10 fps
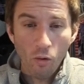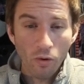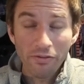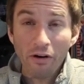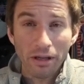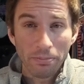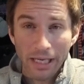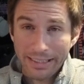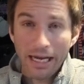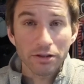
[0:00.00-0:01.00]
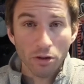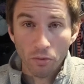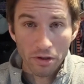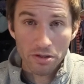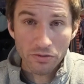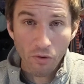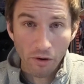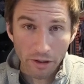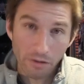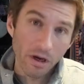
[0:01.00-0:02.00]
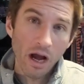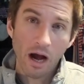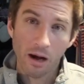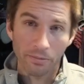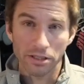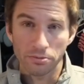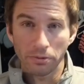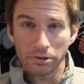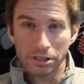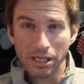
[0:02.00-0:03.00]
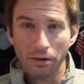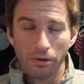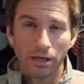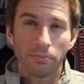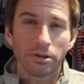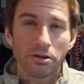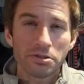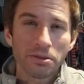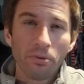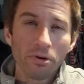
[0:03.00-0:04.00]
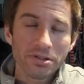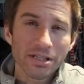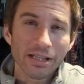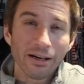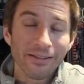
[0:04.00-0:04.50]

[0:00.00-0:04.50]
we've already picked out the words for you because we really just kind of wanted to put those supports in there.